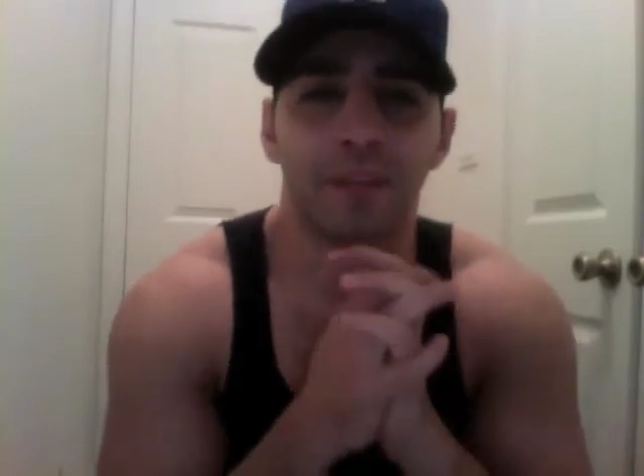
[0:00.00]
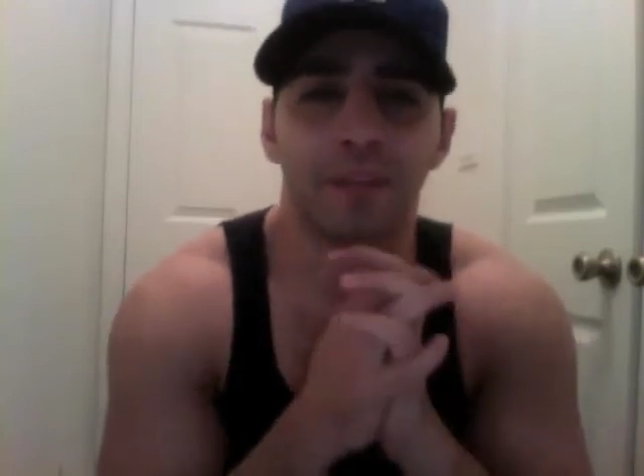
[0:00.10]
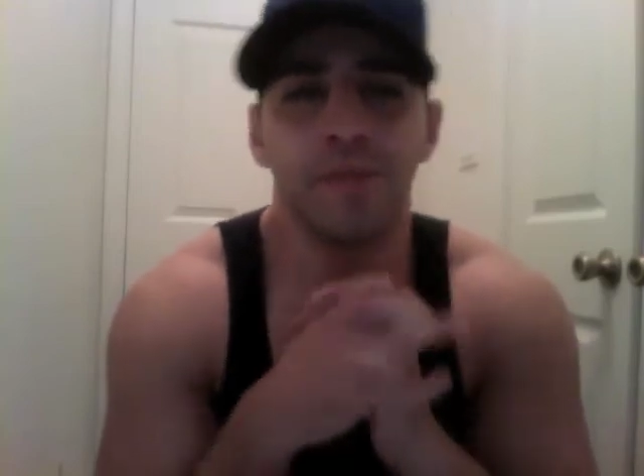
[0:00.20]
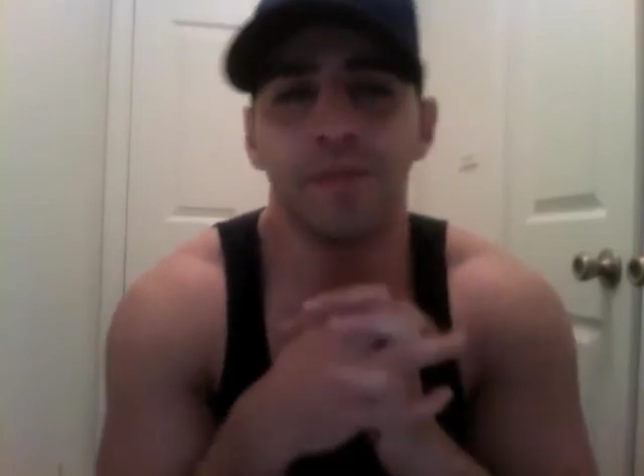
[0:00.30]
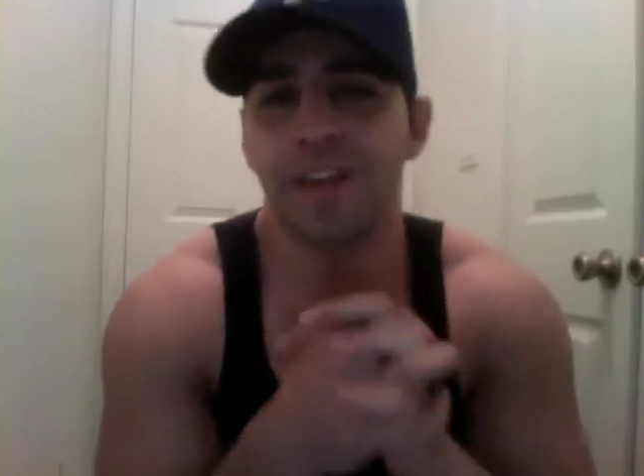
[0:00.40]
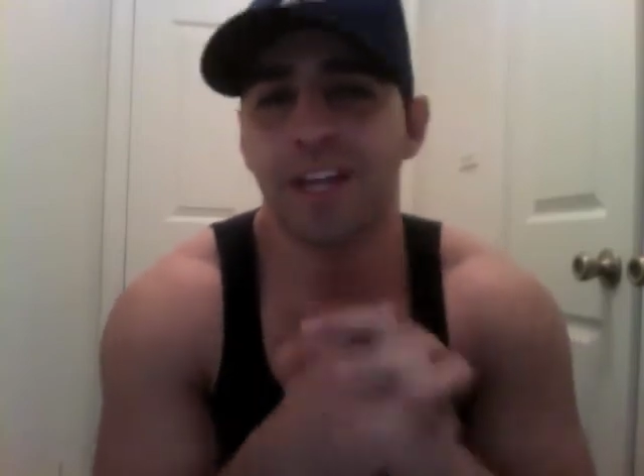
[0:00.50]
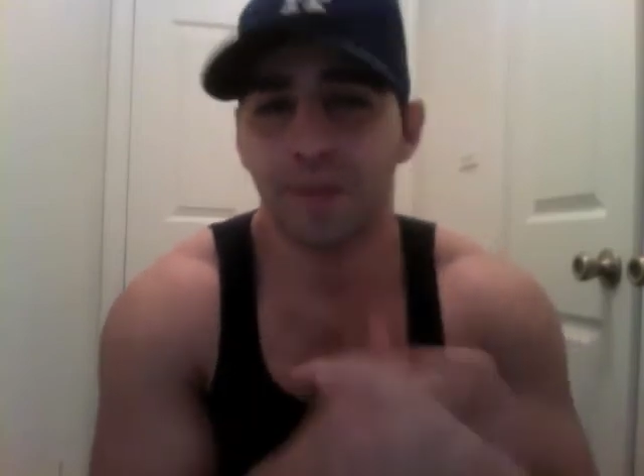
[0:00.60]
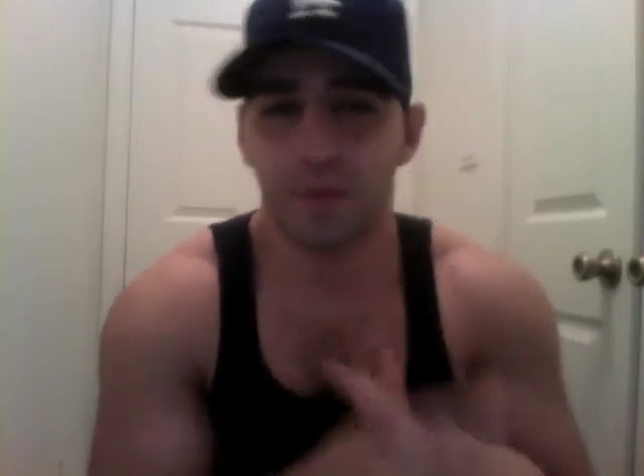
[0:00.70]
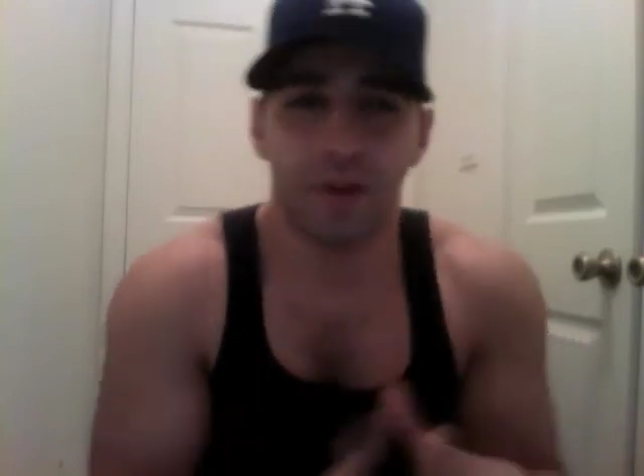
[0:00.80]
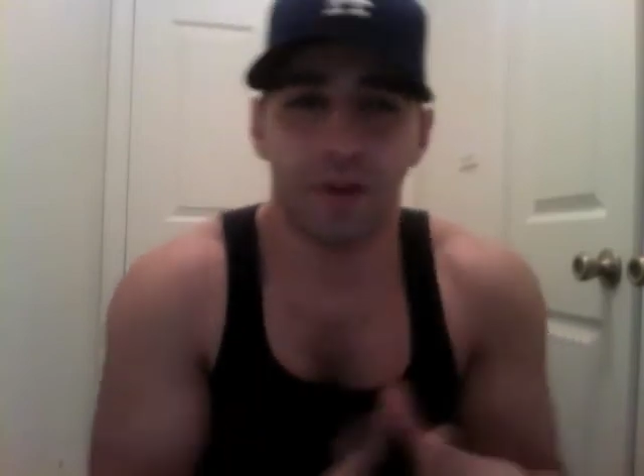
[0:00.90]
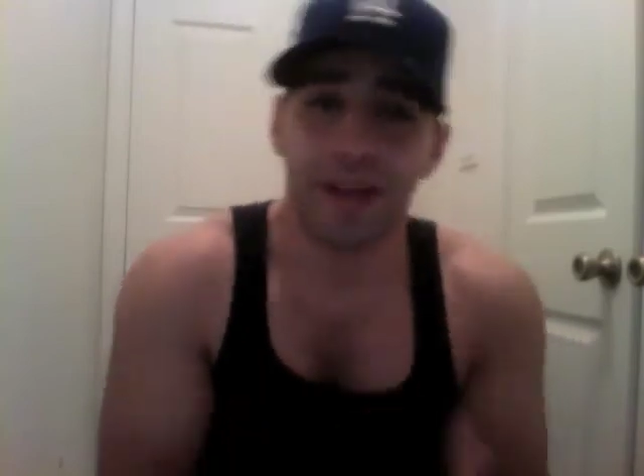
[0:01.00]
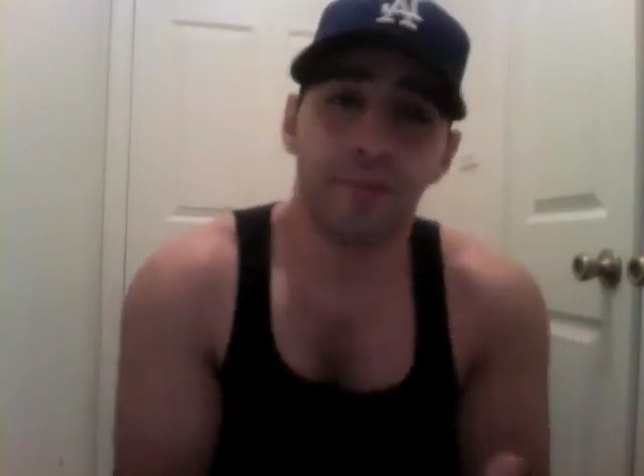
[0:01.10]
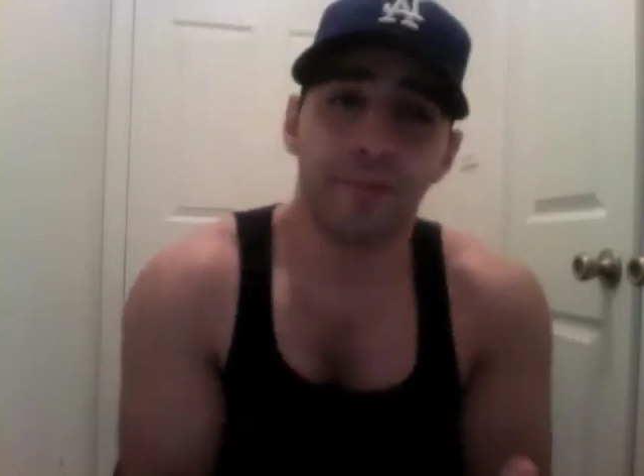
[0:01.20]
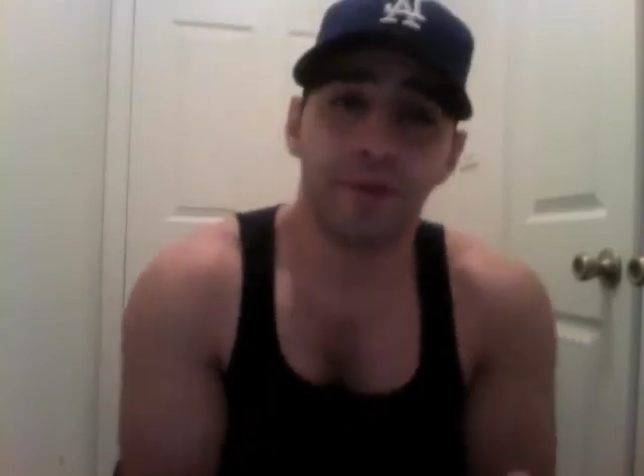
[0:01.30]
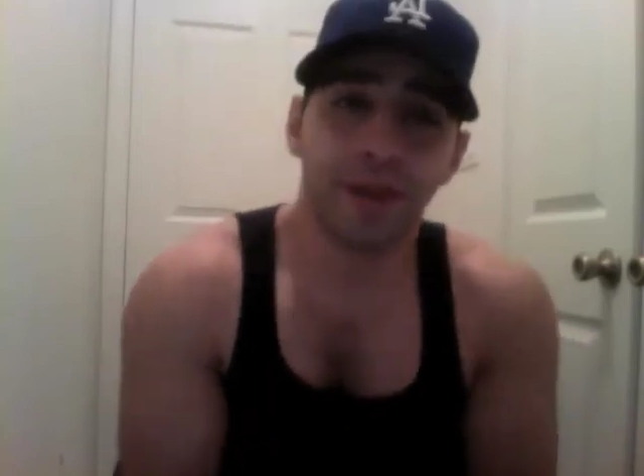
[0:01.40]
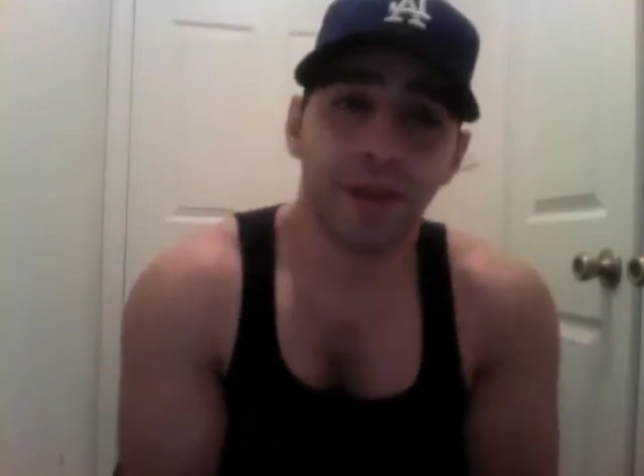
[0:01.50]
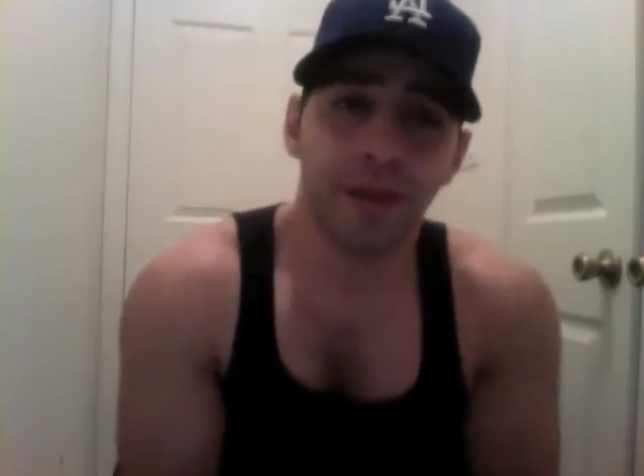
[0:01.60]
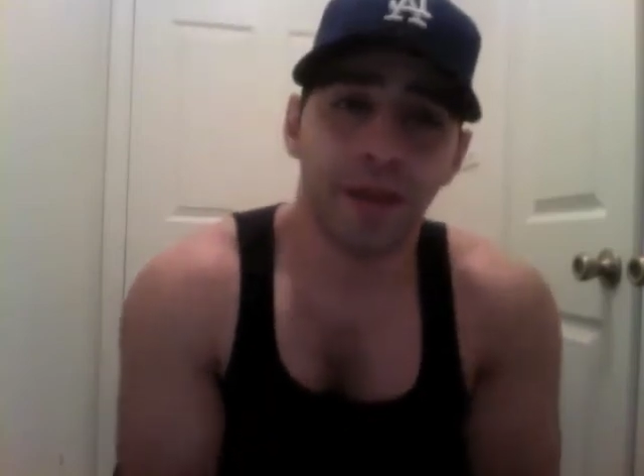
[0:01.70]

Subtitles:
people have asked me why I'm bulking,